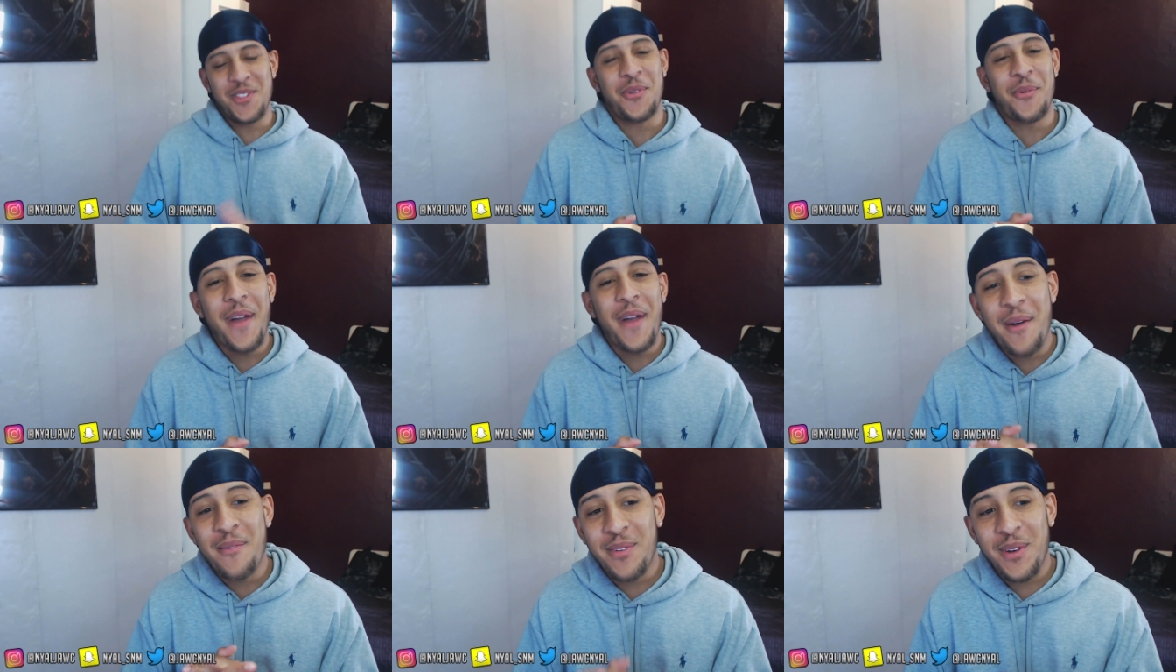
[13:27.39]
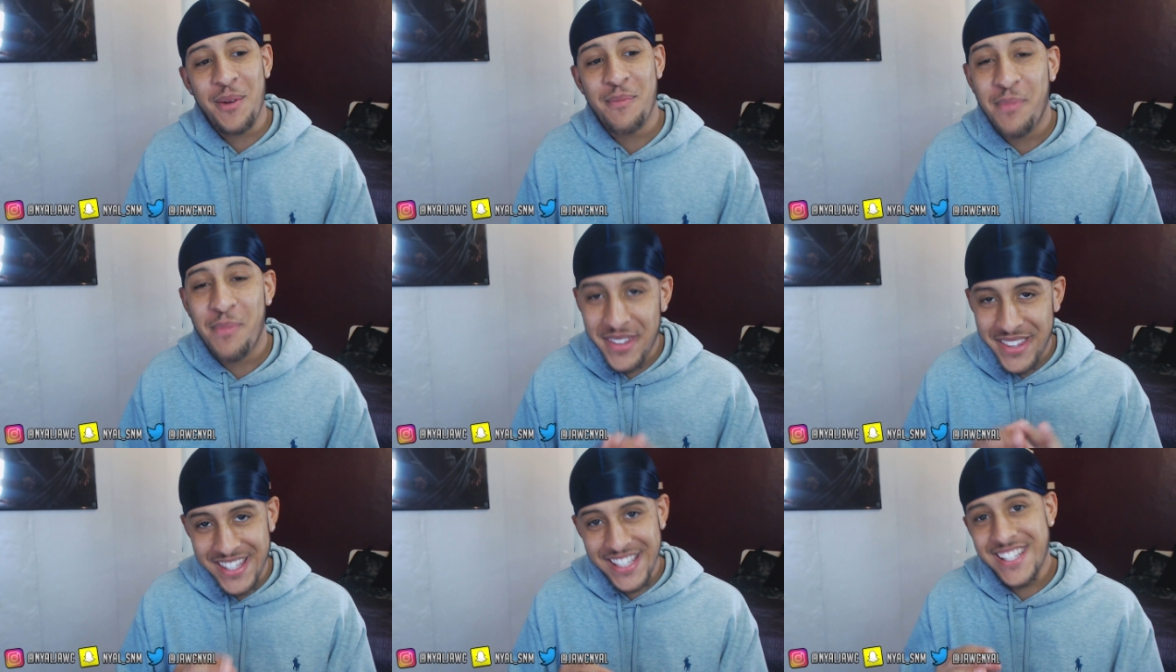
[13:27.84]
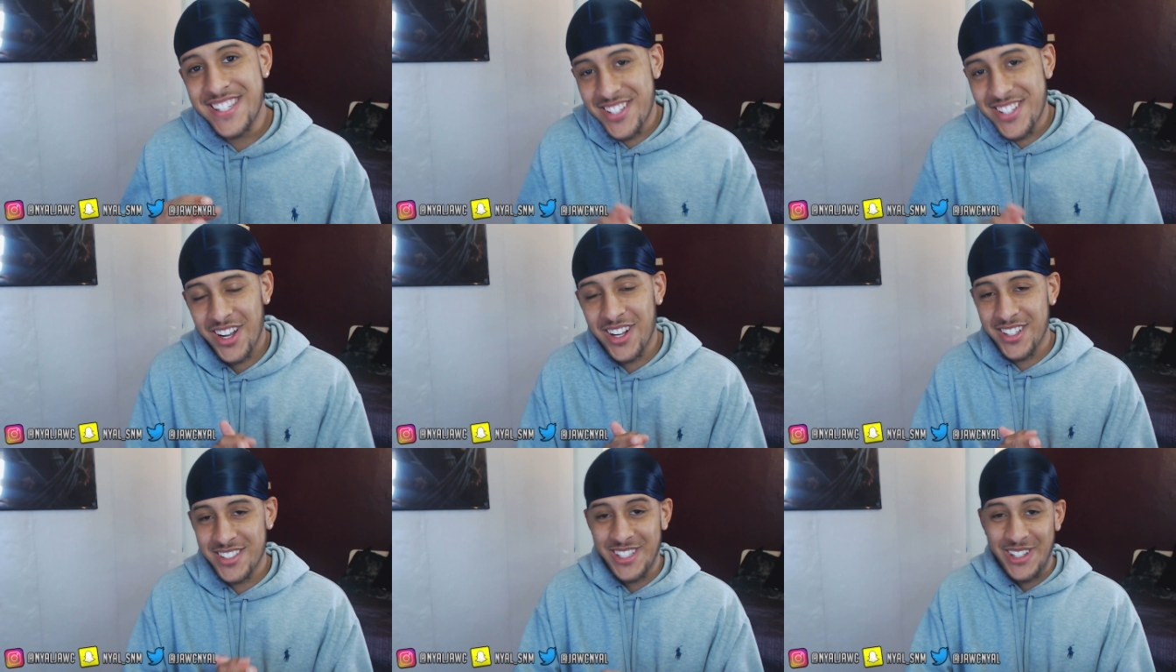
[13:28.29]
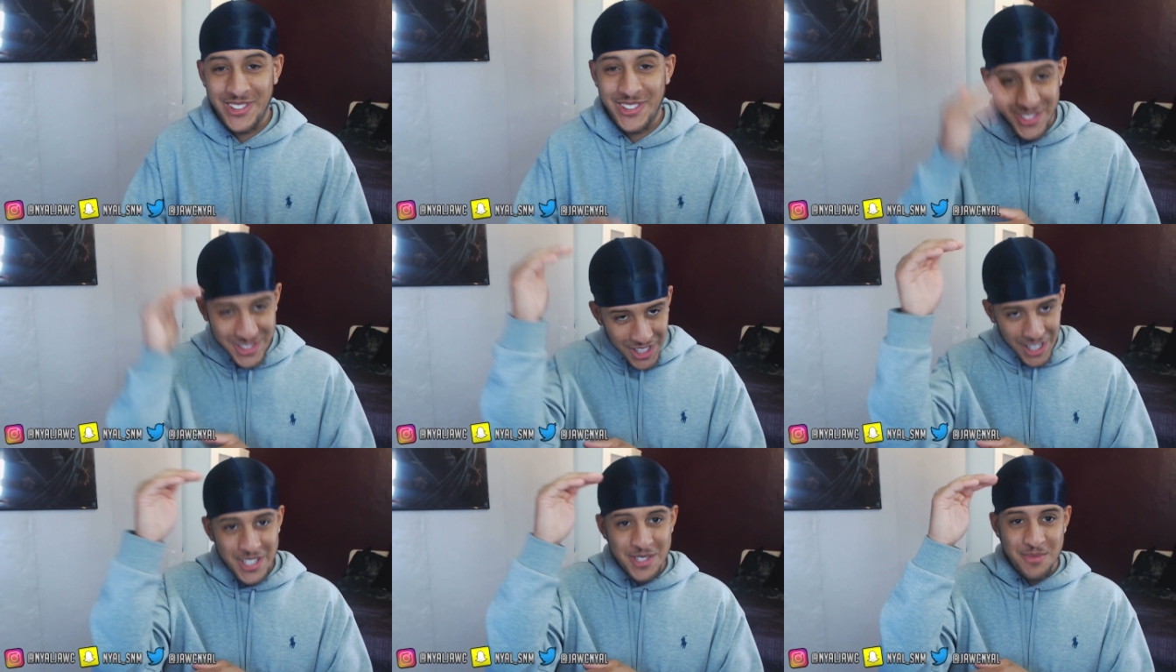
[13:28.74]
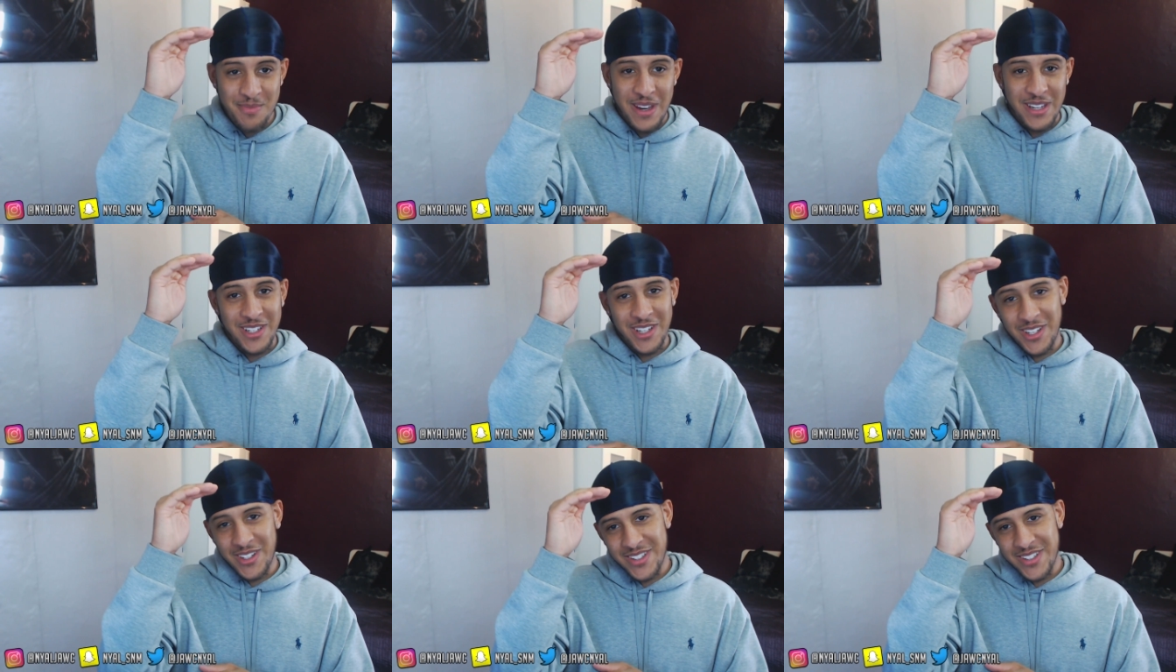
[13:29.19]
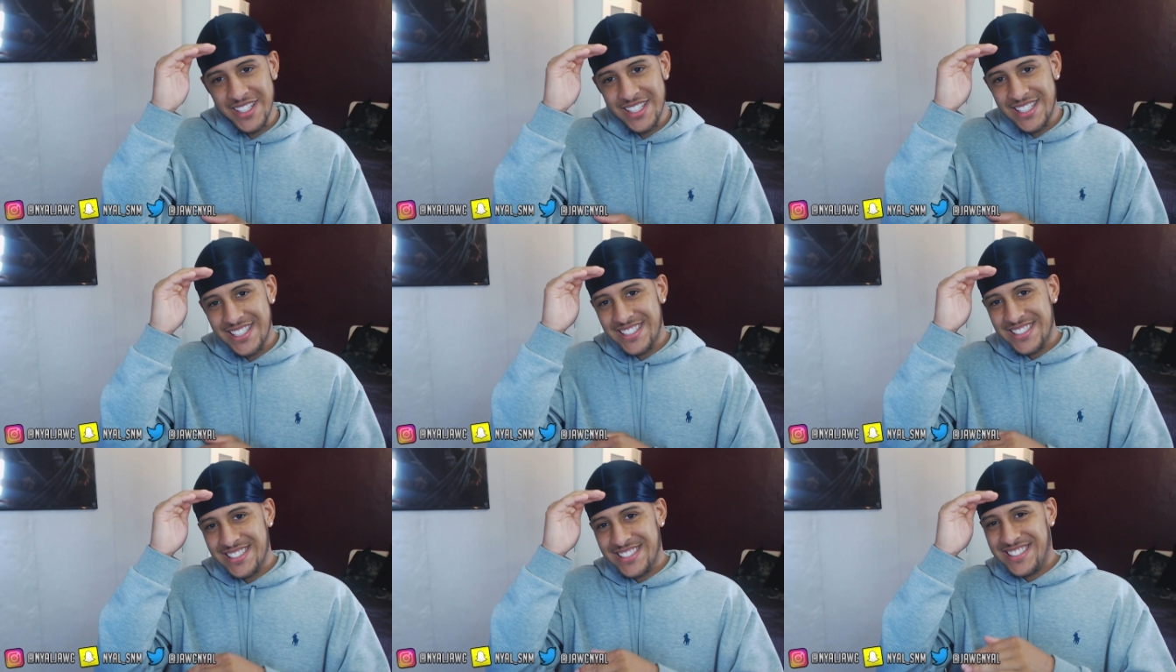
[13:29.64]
So the way I'm gonna put these songs, so God's Menu,